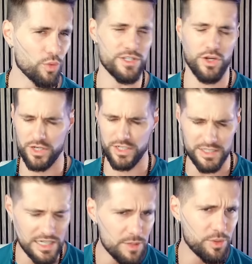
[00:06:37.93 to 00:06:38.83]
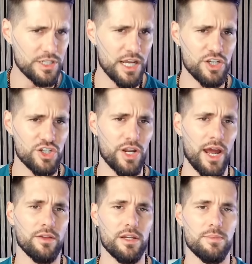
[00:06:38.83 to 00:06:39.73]
Was there a deep
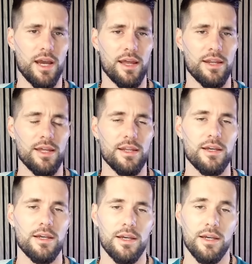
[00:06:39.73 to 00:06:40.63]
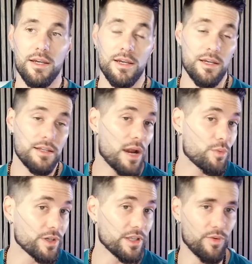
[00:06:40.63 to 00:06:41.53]
intentionality behind it? Not
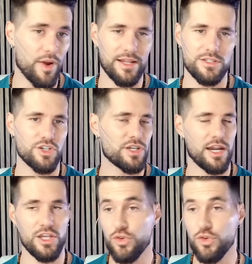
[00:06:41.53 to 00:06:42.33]
really, right? It's just kind of you